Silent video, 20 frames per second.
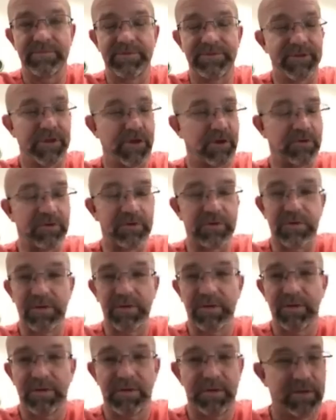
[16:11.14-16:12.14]
So,
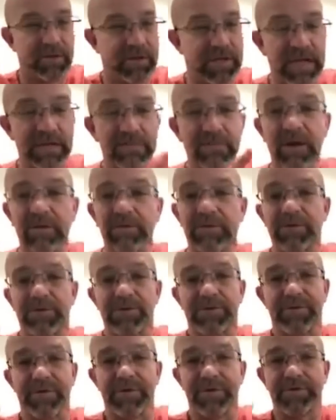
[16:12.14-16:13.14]
heed my
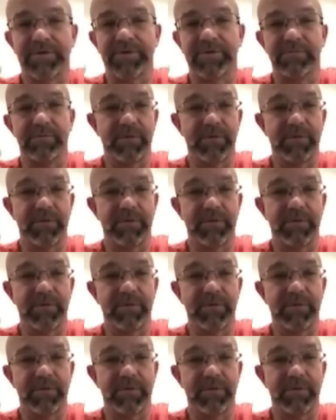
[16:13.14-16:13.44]
words, folks.